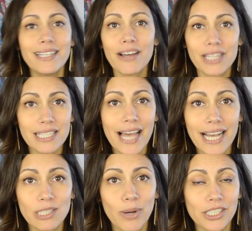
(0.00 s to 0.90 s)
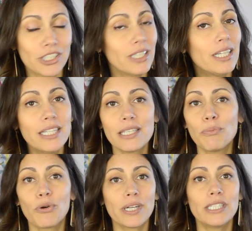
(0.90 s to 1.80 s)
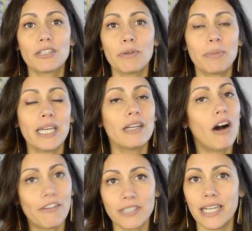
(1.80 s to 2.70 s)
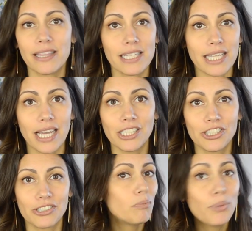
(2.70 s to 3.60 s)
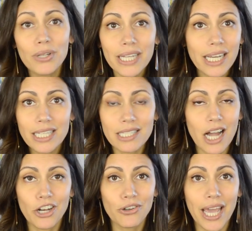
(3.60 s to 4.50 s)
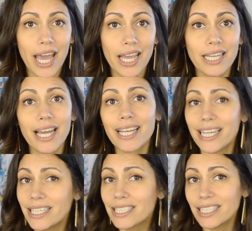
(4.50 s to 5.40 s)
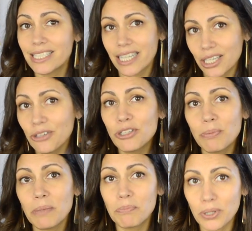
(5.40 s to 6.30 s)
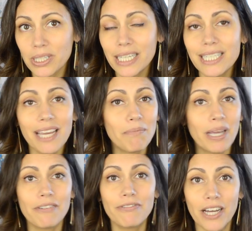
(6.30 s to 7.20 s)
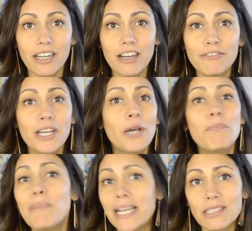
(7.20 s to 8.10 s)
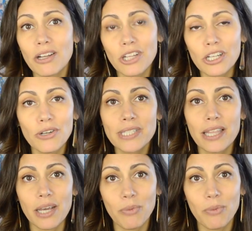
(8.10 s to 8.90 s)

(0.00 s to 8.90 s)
Now, this last question is important to repeat often at this age. Bullying is not okay, yet kids continue to be bullied and made fun of based on the clothes that they